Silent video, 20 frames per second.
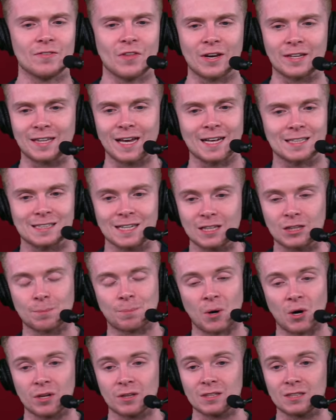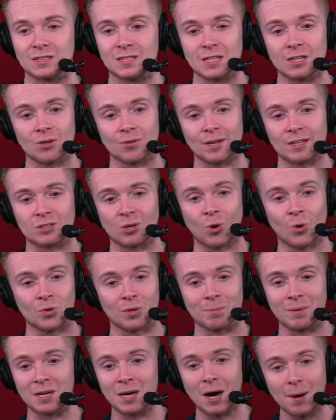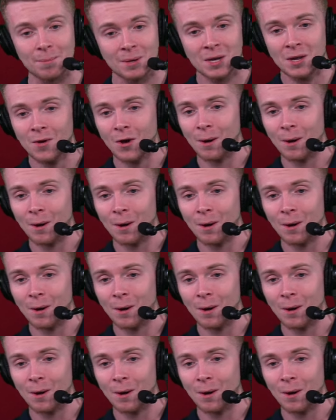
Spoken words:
Like, that's not the part of this deal that's holding me up.